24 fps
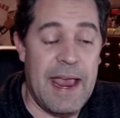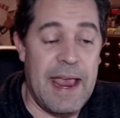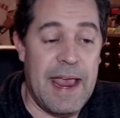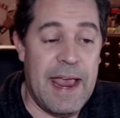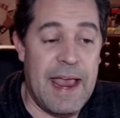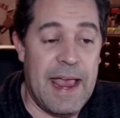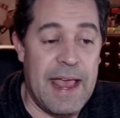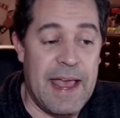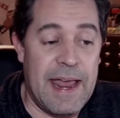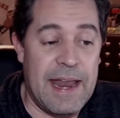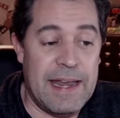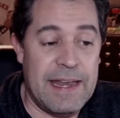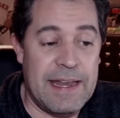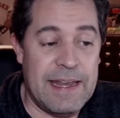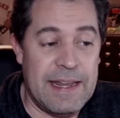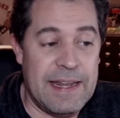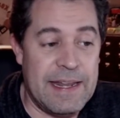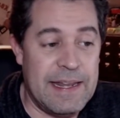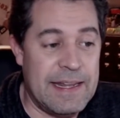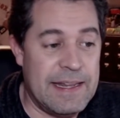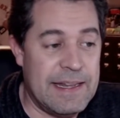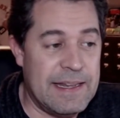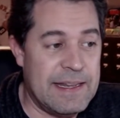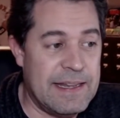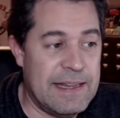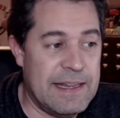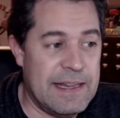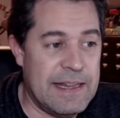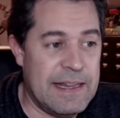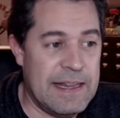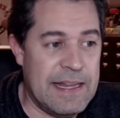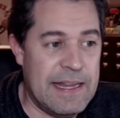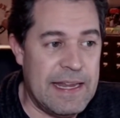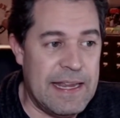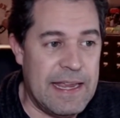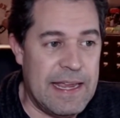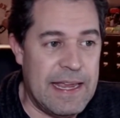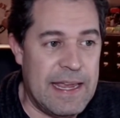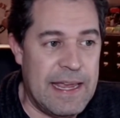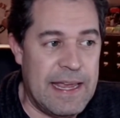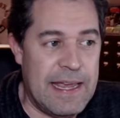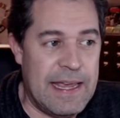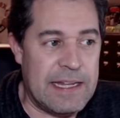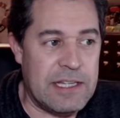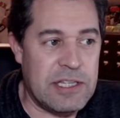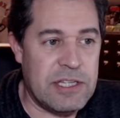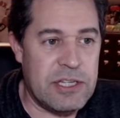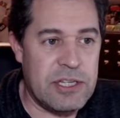And
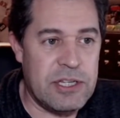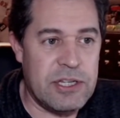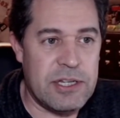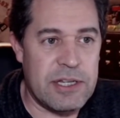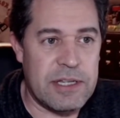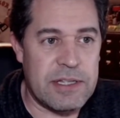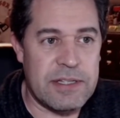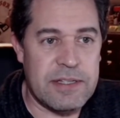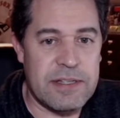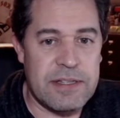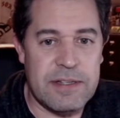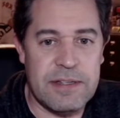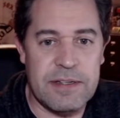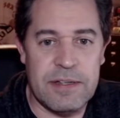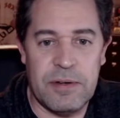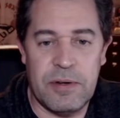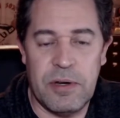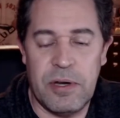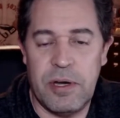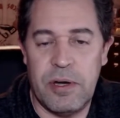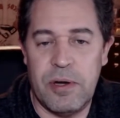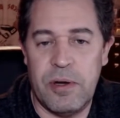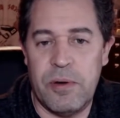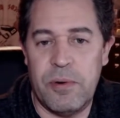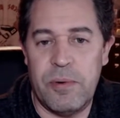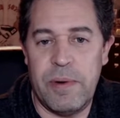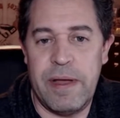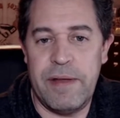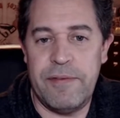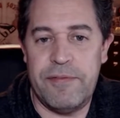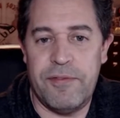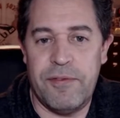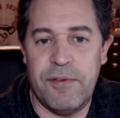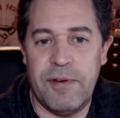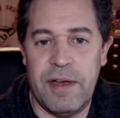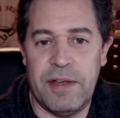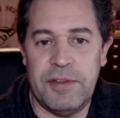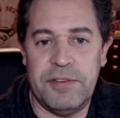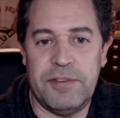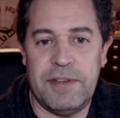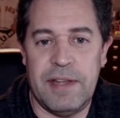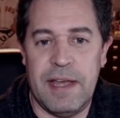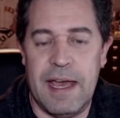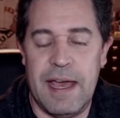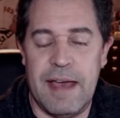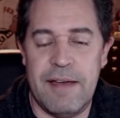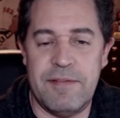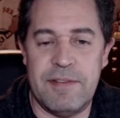it's just a way for us
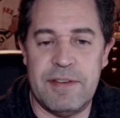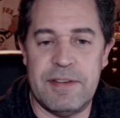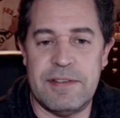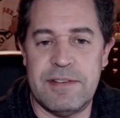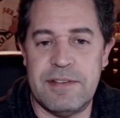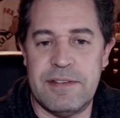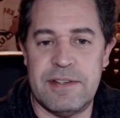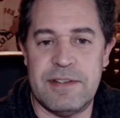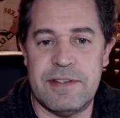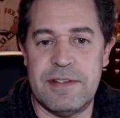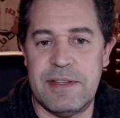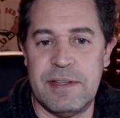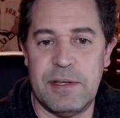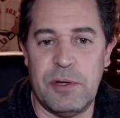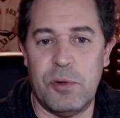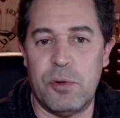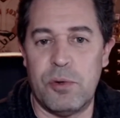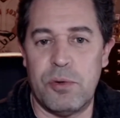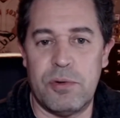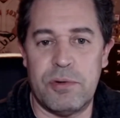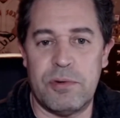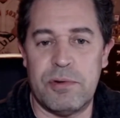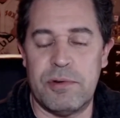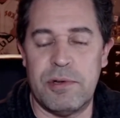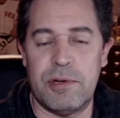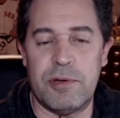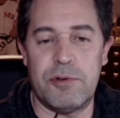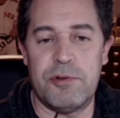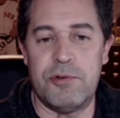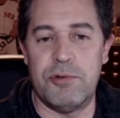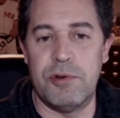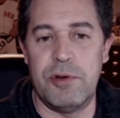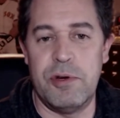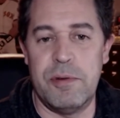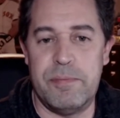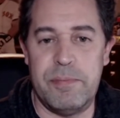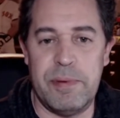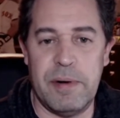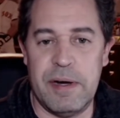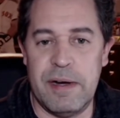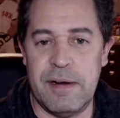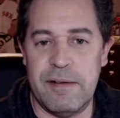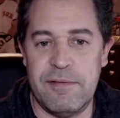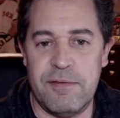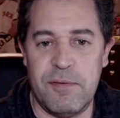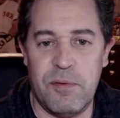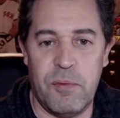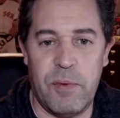to have this little group
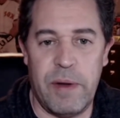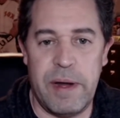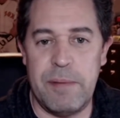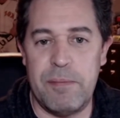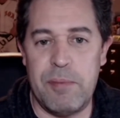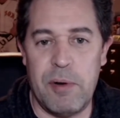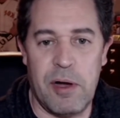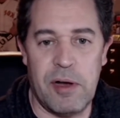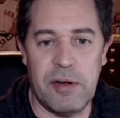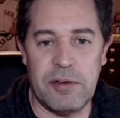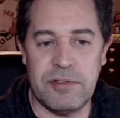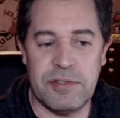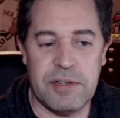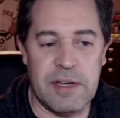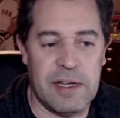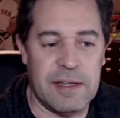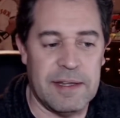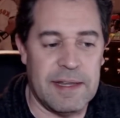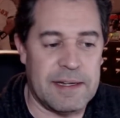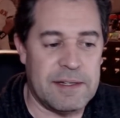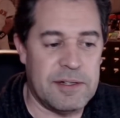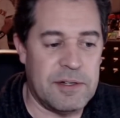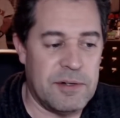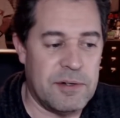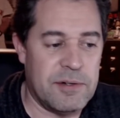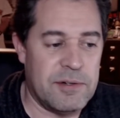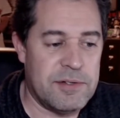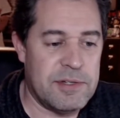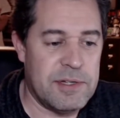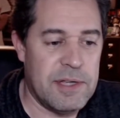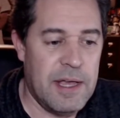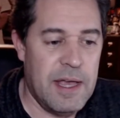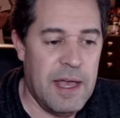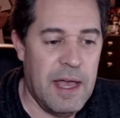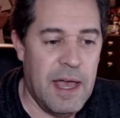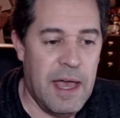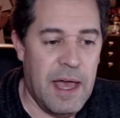of Wade Boggs collectors.